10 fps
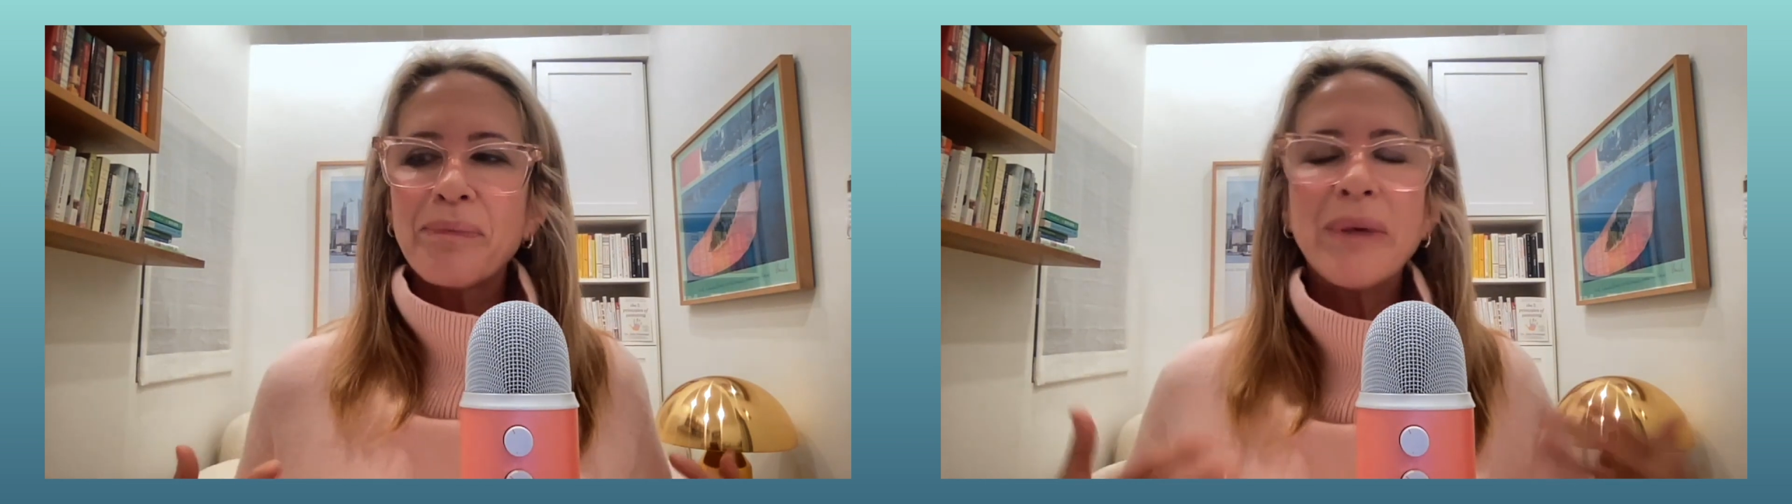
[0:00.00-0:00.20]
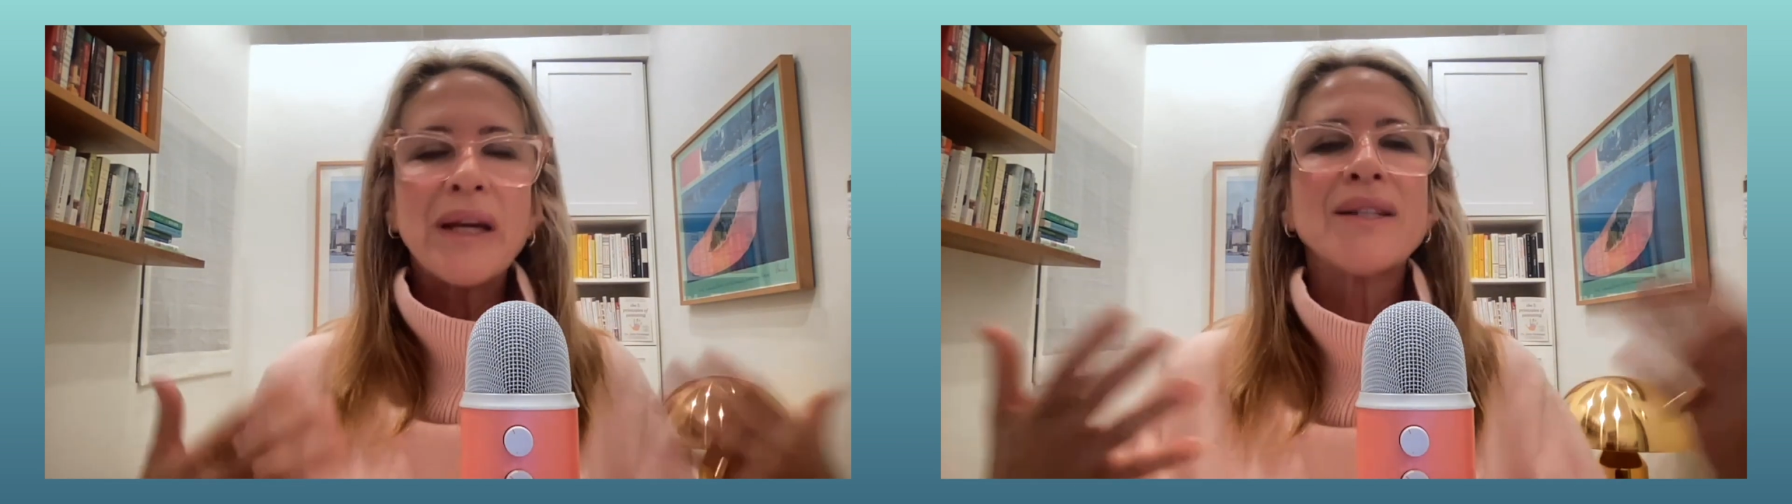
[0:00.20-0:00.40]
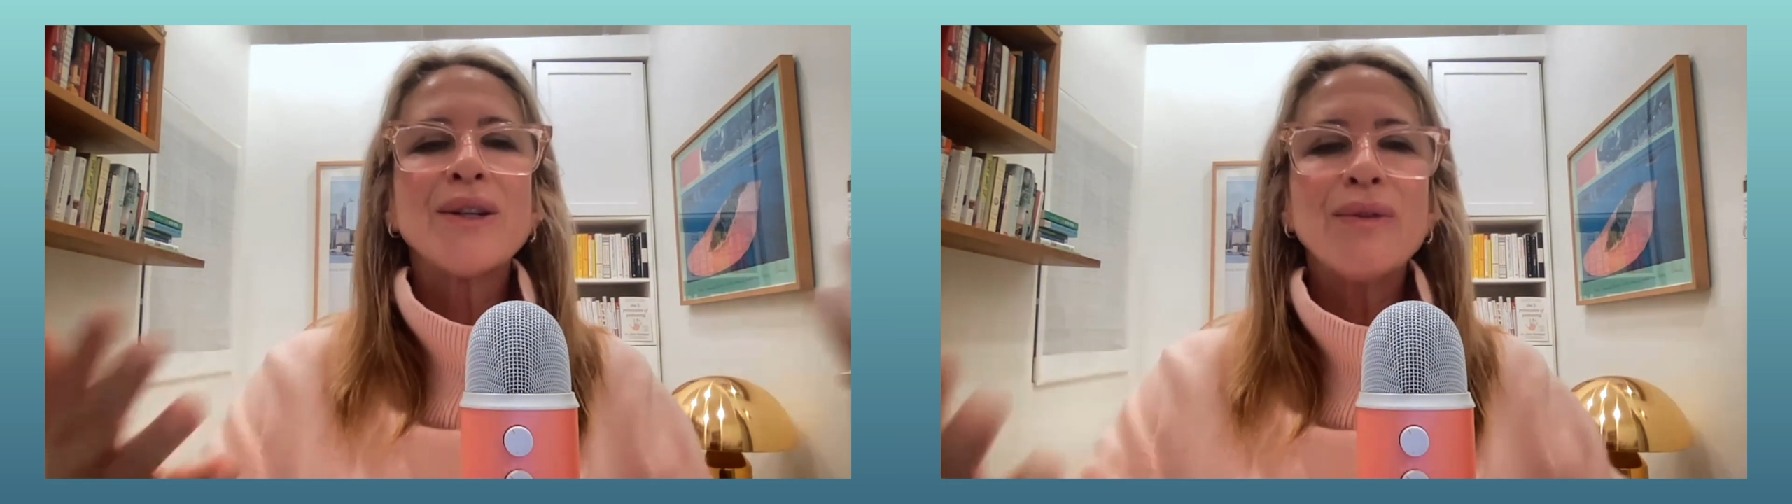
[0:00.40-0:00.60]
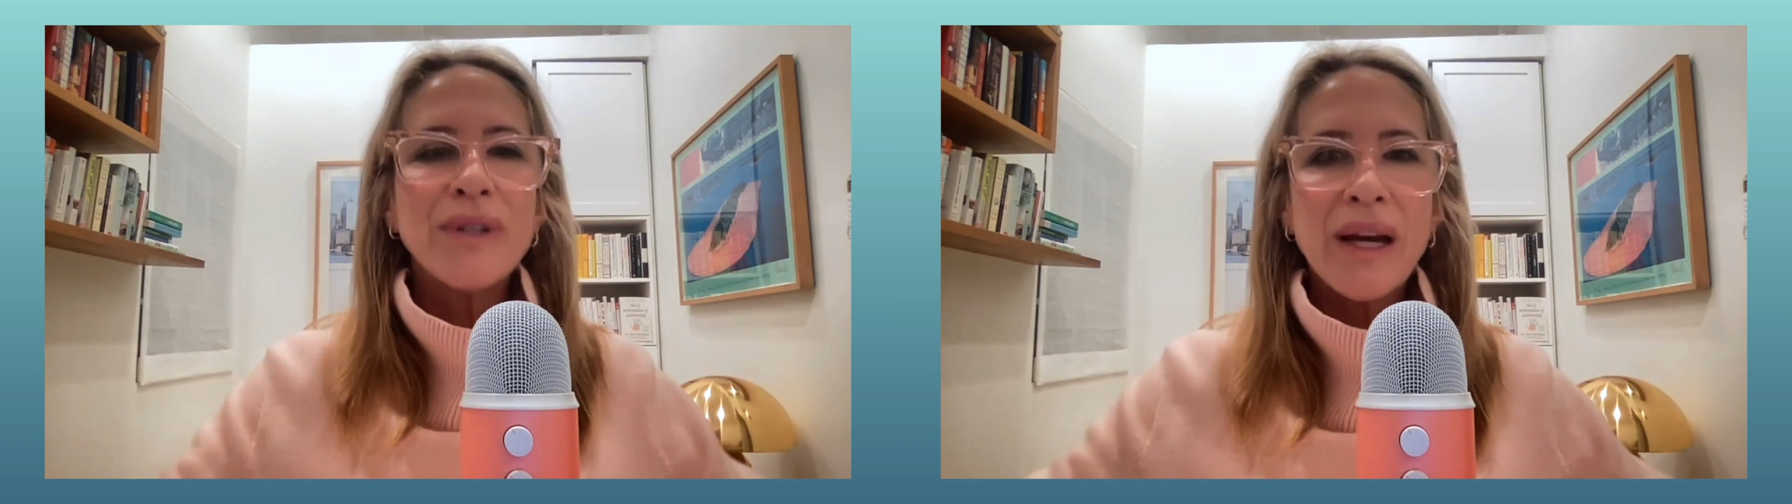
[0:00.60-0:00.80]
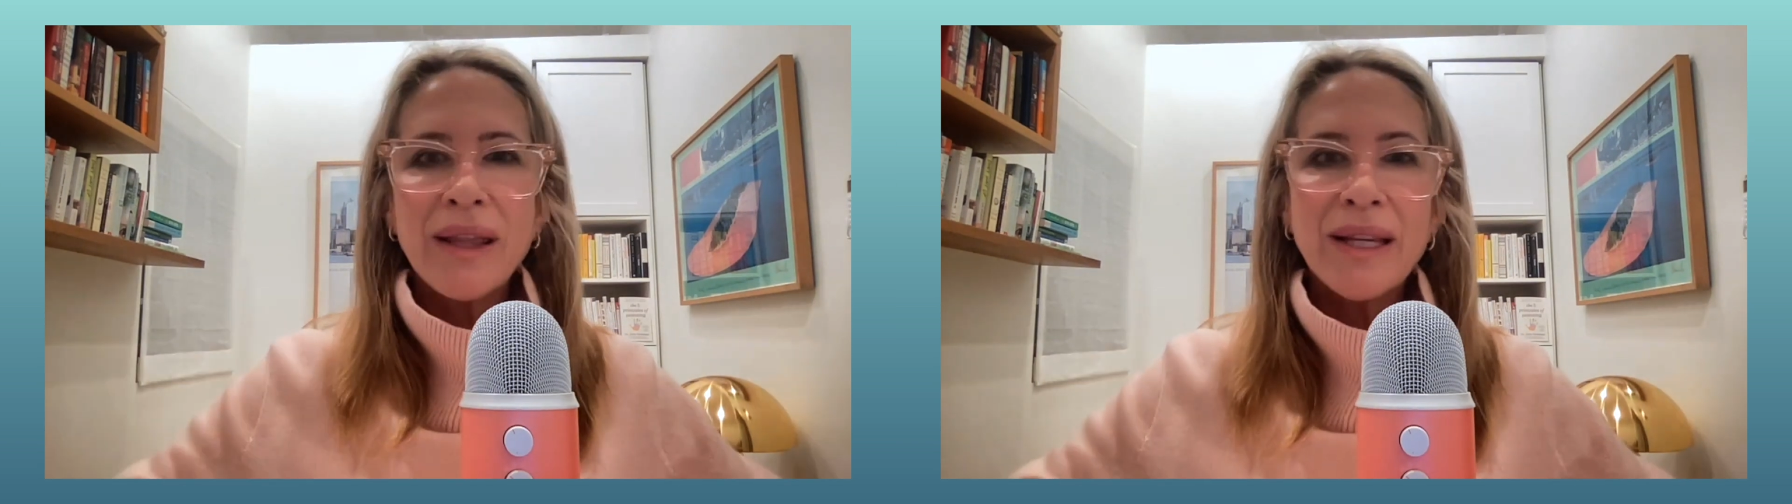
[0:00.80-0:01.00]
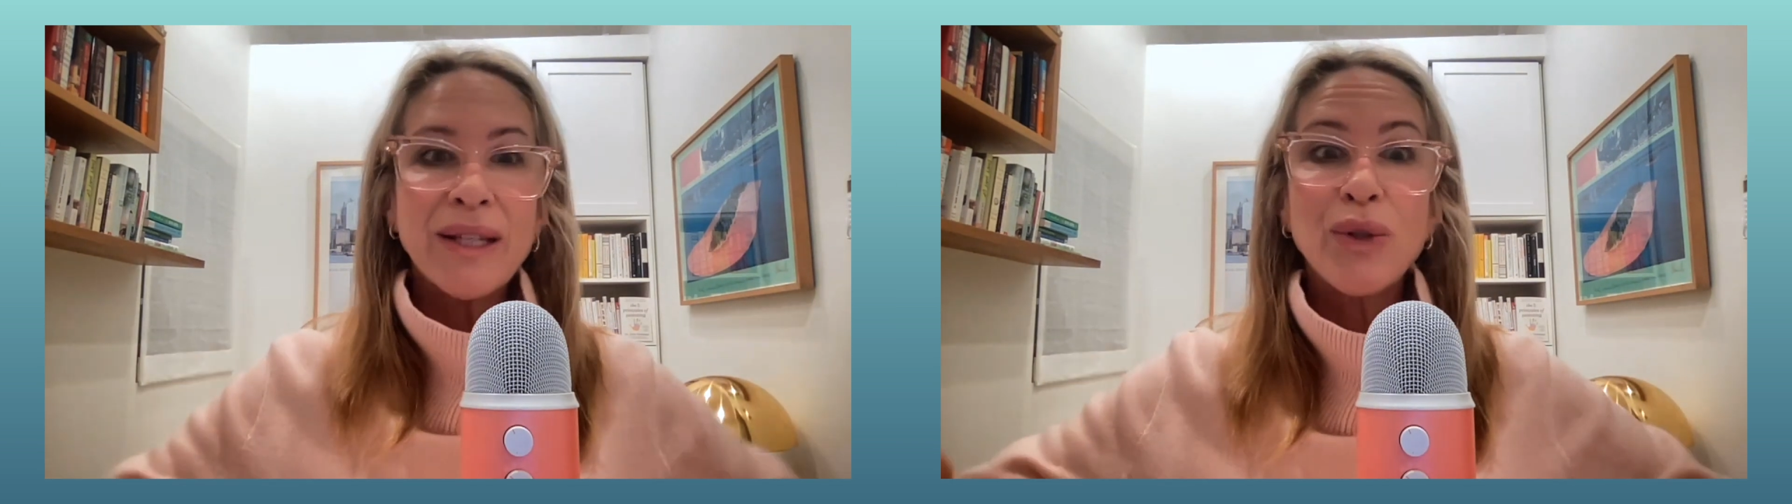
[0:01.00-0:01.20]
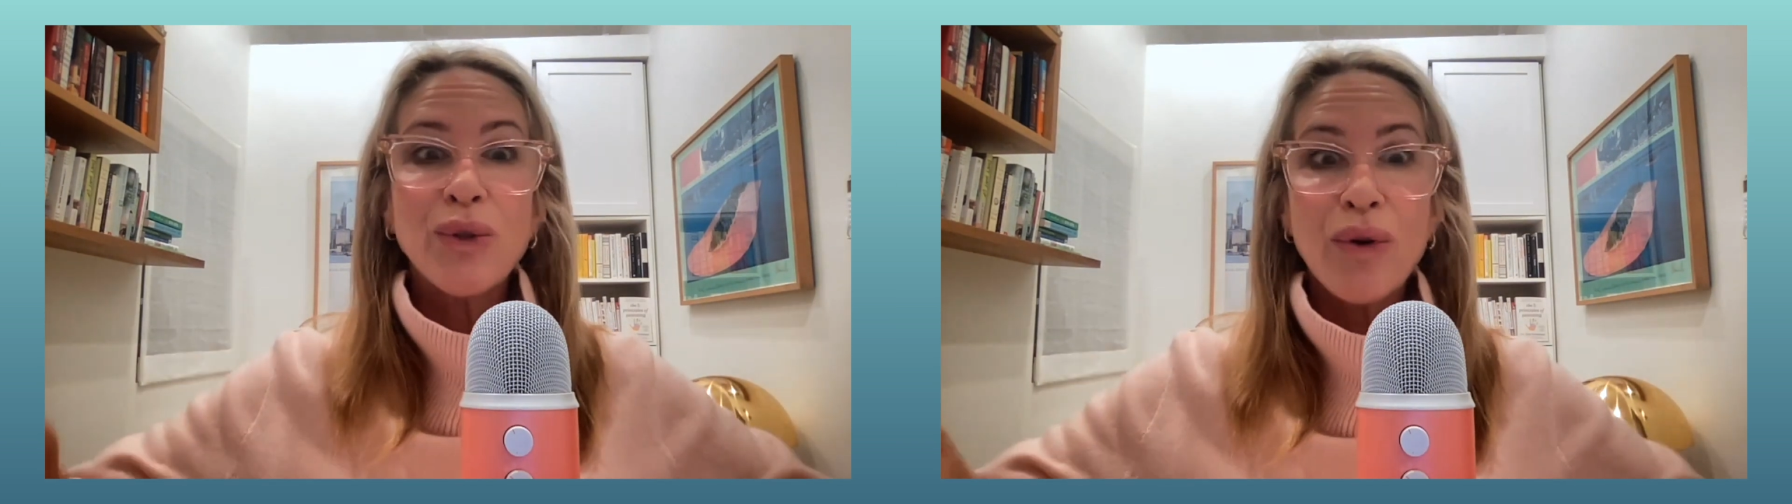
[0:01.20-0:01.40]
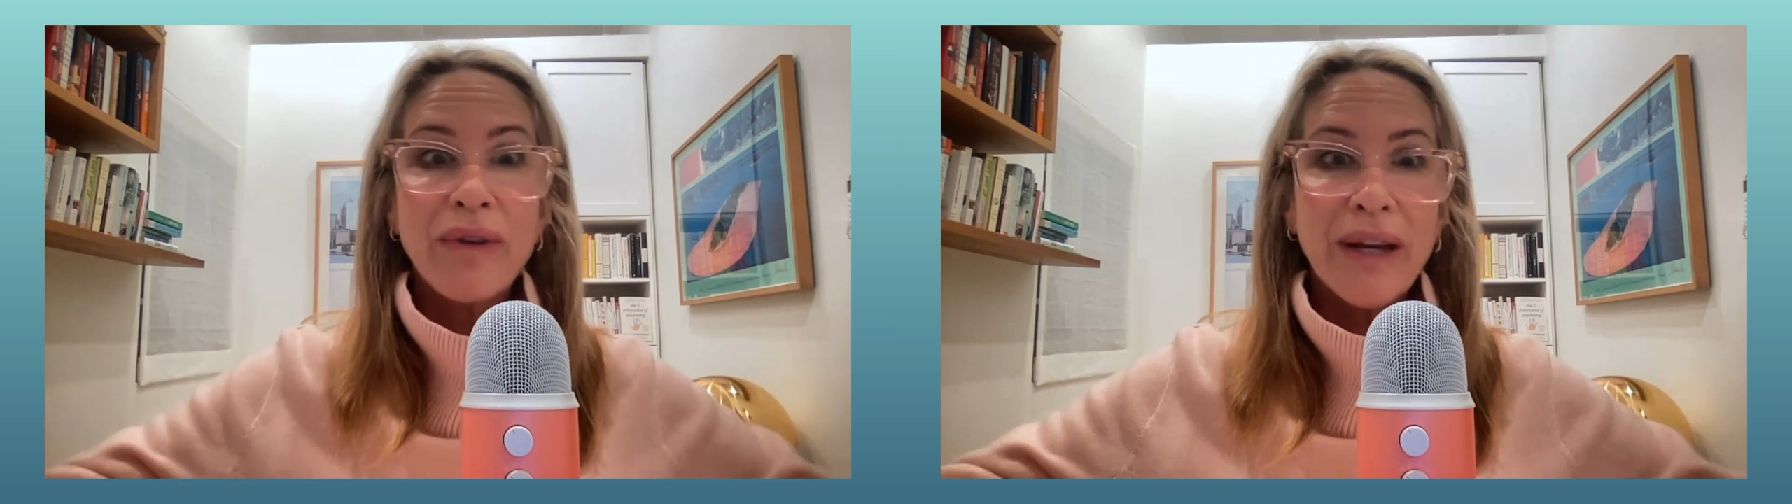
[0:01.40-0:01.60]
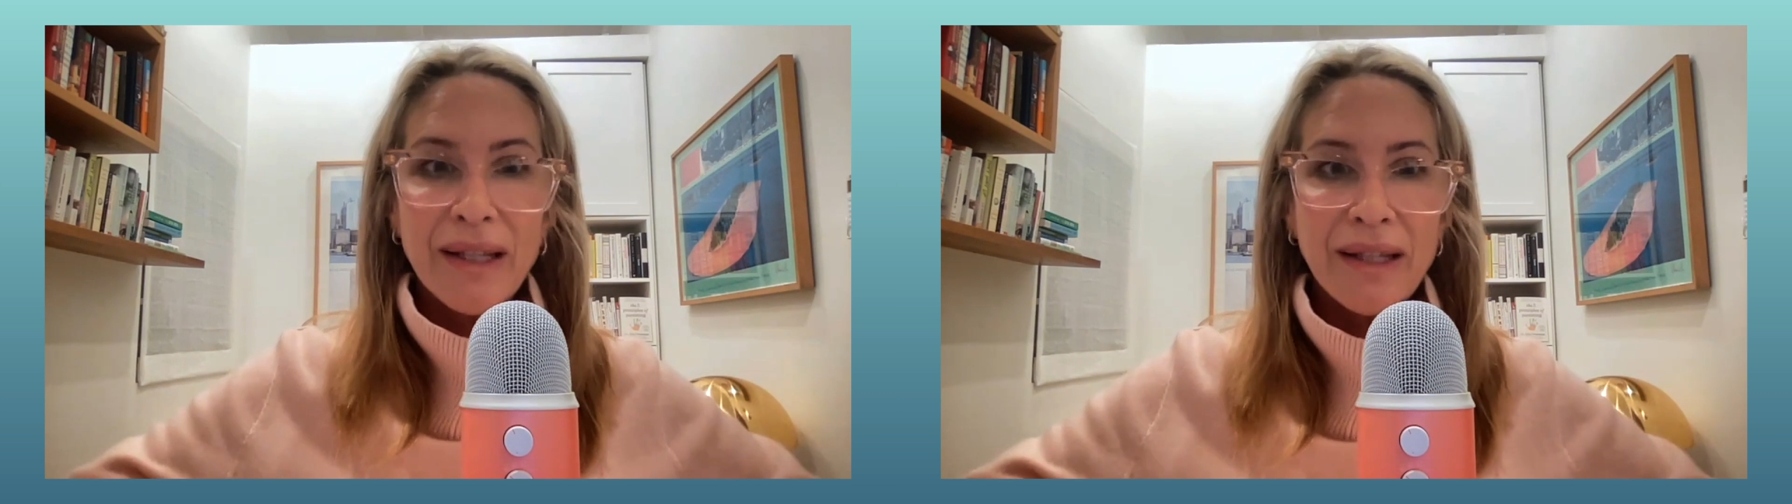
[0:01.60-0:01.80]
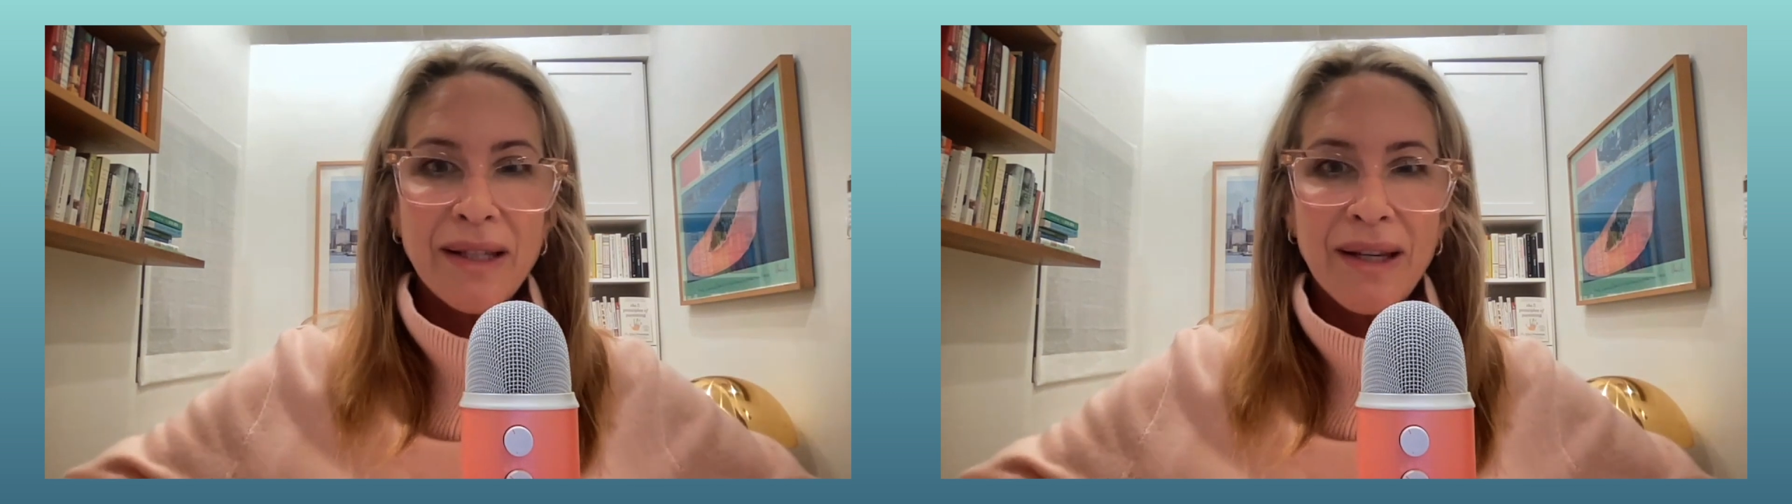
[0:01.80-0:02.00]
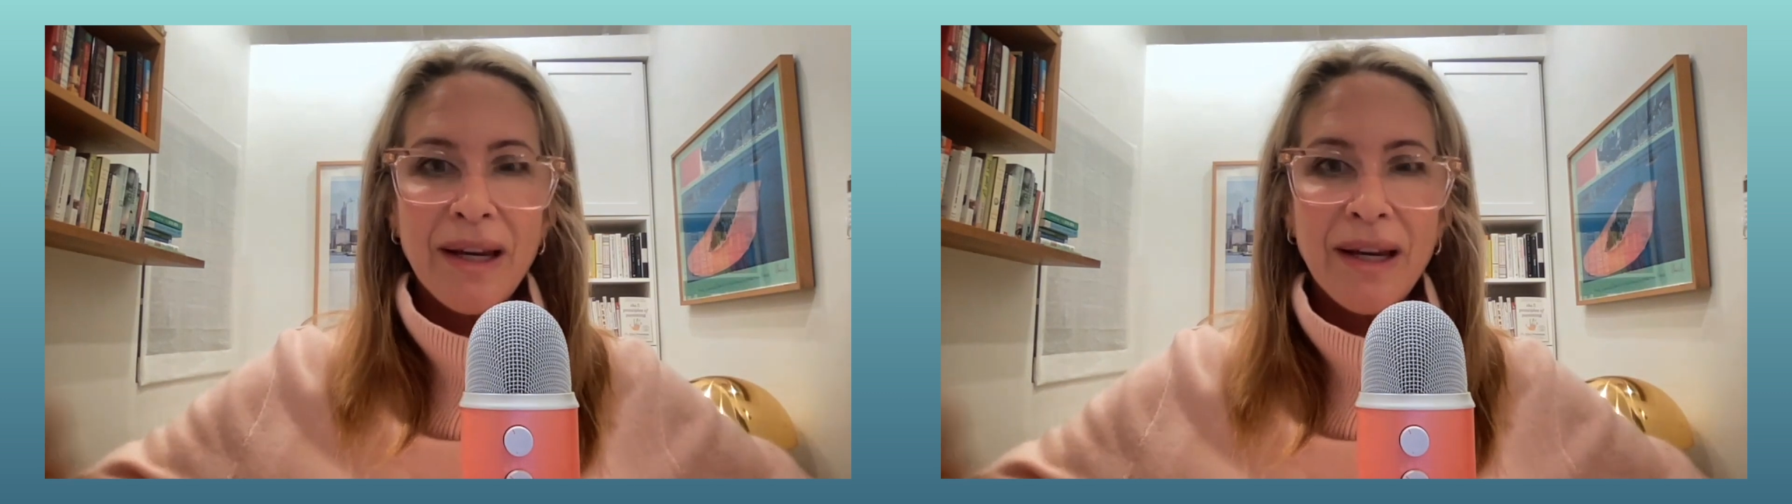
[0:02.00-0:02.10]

because you've done this service